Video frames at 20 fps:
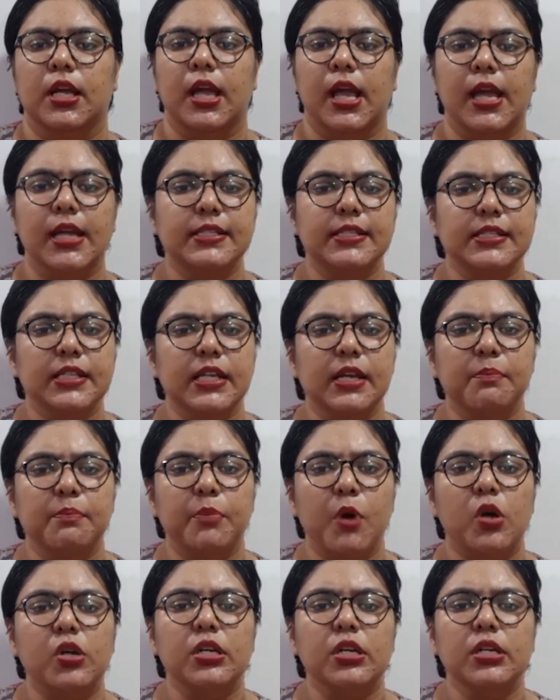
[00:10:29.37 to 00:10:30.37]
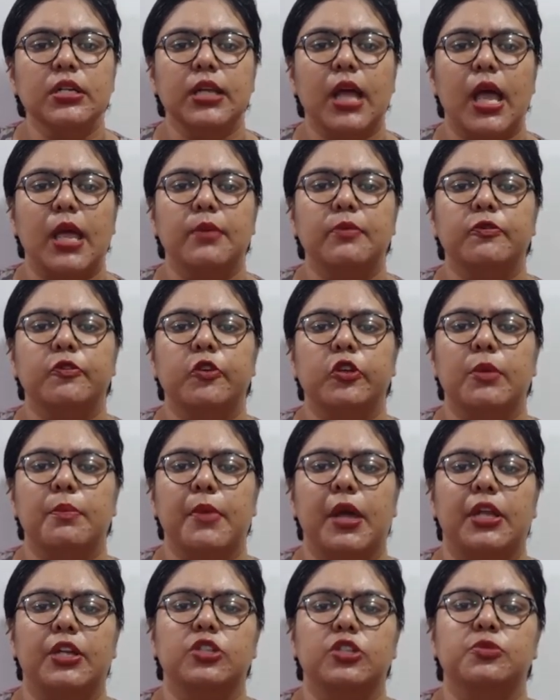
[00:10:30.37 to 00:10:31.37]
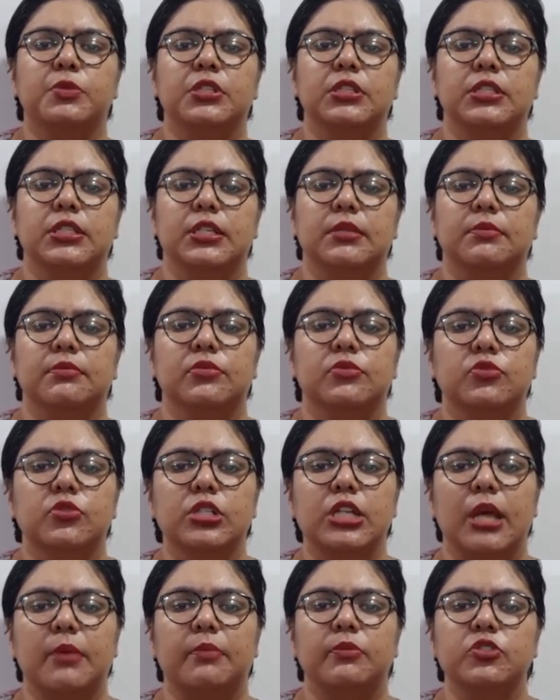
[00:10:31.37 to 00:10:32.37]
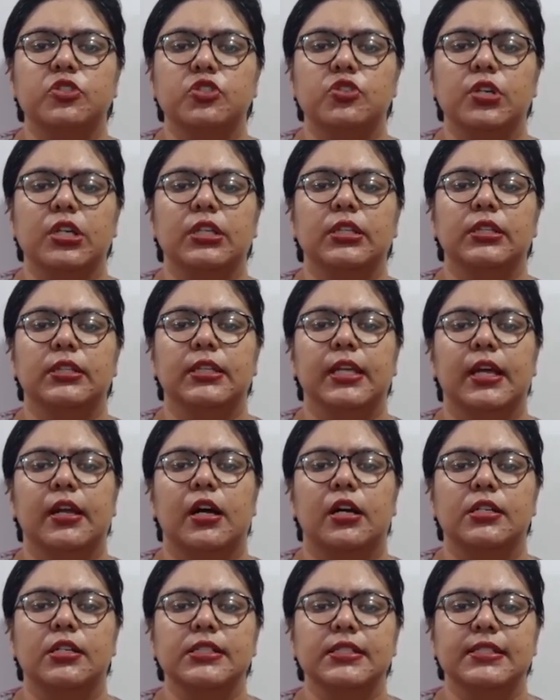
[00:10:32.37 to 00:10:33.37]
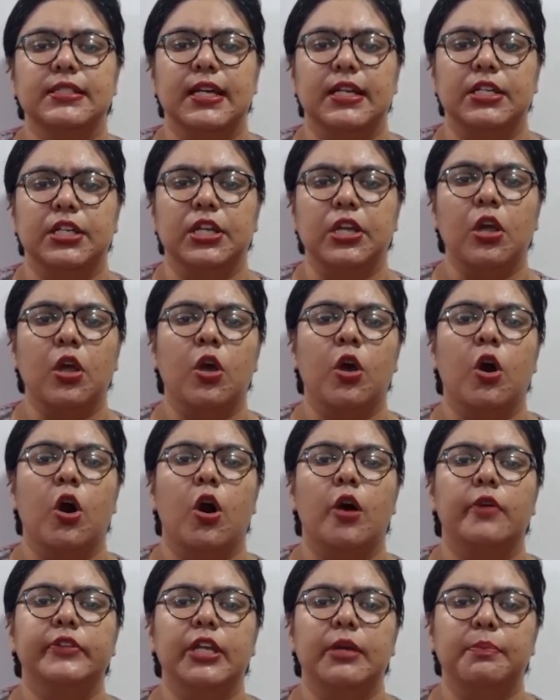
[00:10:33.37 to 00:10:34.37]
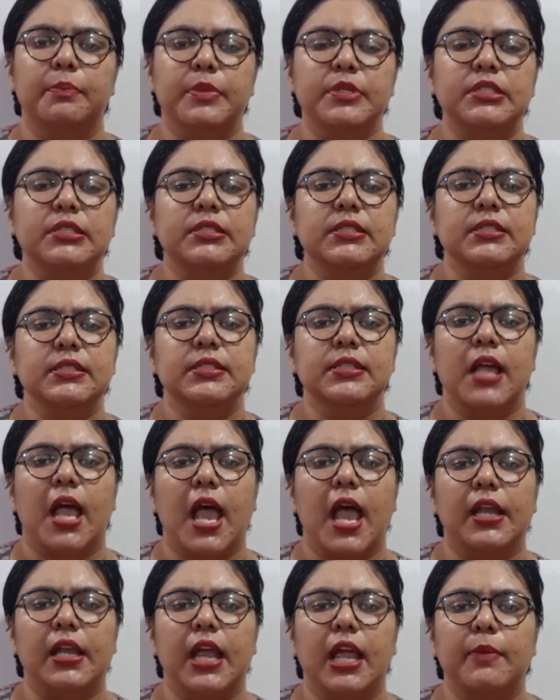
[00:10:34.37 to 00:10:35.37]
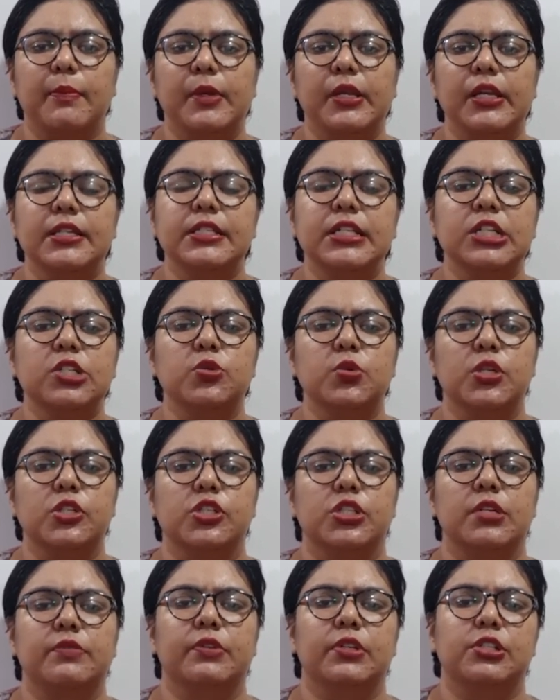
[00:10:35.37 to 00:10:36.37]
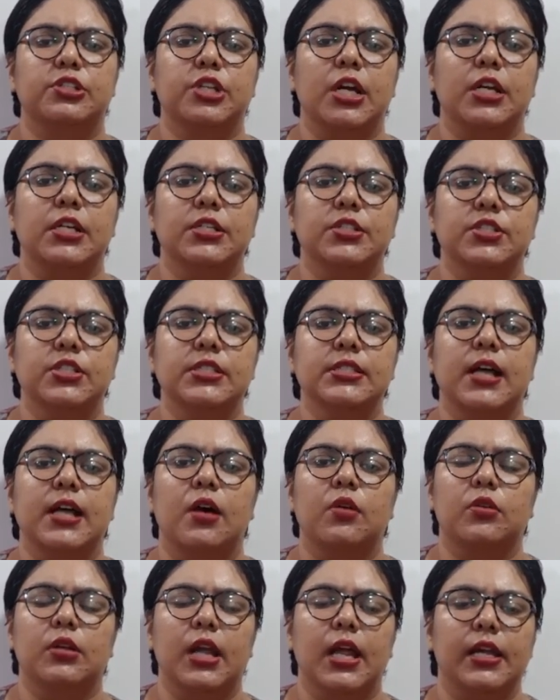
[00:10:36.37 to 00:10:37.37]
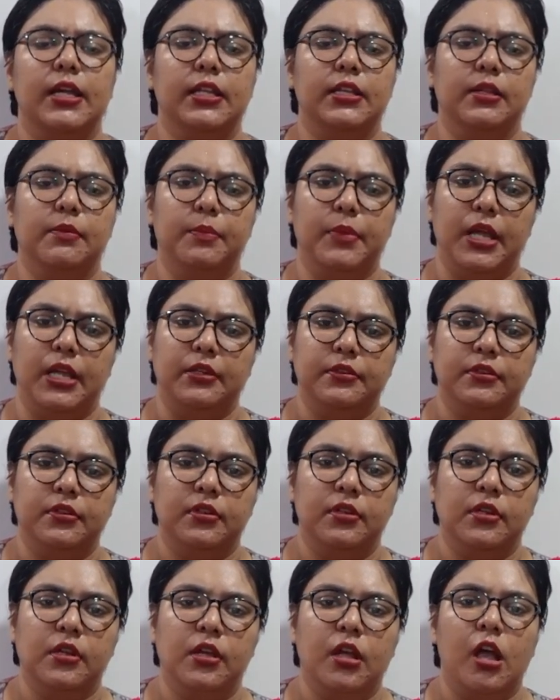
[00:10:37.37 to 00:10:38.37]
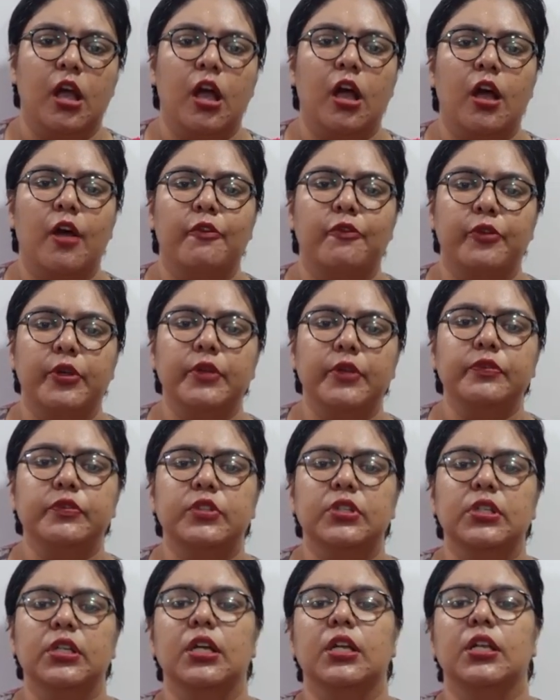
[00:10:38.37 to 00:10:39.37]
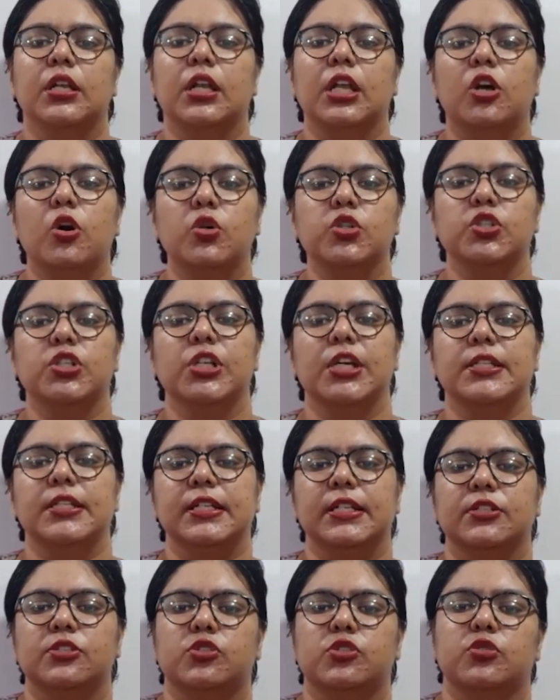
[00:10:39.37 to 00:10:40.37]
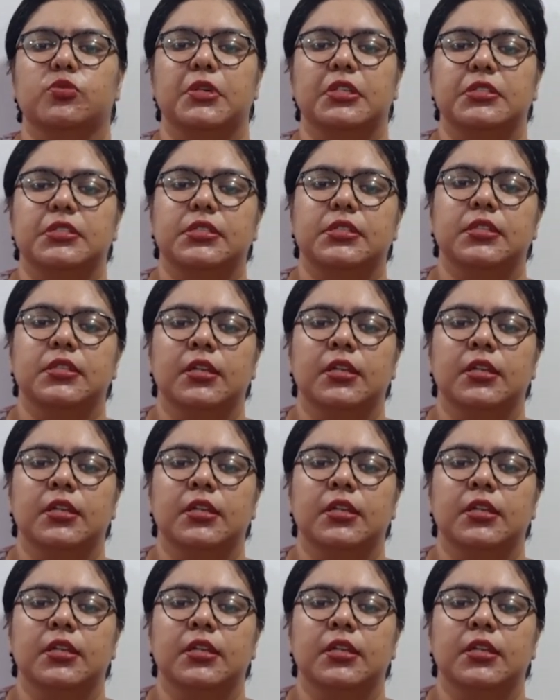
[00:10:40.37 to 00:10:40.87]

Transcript: It is an important time for the management team to demonstrate their understanding of their business and ability to achieve the strategies outlined in the plan. Fifth, negotiating instruments.